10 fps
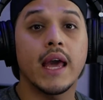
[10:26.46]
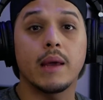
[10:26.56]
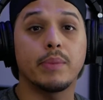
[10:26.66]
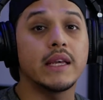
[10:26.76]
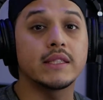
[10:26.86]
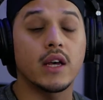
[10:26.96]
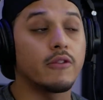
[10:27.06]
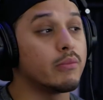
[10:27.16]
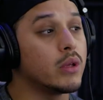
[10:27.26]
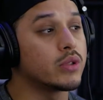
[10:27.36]
a piece of
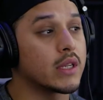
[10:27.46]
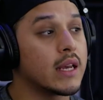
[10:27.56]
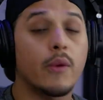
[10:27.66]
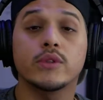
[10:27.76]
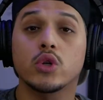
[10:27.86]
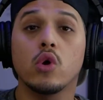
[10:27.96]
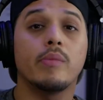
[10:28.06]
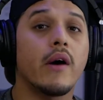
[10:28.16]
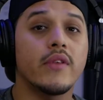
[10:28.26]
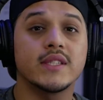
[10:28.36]
music. Now what's cool
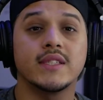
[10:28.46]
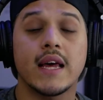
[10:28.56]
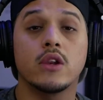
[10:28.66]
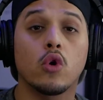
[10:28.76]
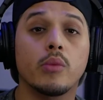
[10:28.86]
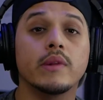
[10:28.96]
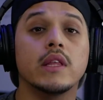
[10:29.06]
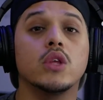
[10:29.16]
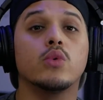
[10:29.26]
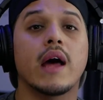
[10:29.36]
about this is that normally
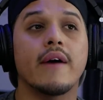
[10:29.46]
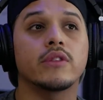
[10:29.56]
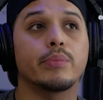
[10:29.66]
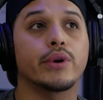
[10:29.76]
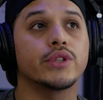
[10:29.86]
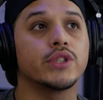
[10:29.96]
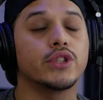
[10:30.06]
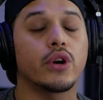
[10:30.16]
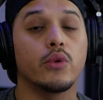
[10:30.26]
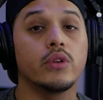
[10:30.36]
you would have to purchase
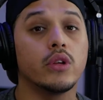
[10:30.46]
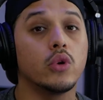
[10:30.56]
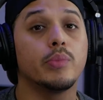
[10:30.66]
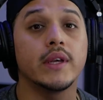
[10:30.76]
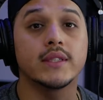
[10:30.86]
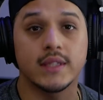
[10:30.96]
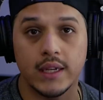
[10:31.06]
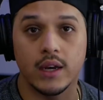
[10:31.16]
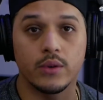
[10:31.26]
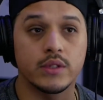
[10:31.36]
your own UPC
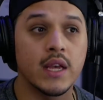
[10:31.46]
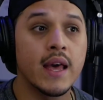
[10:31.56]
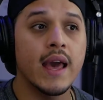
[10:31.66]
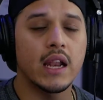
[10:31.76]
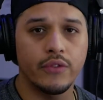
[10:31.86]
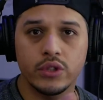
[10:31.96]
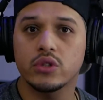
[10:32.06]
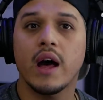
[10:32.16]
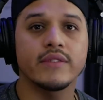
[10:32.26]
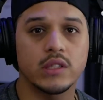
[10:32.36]
codes. And if you
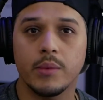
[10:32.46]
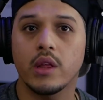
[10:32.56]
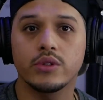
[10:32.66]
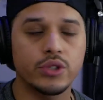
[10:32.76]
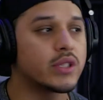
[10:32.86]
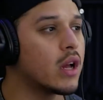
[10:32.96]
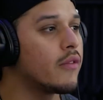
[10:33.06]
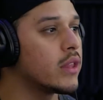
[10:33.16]
still have some of those yourself,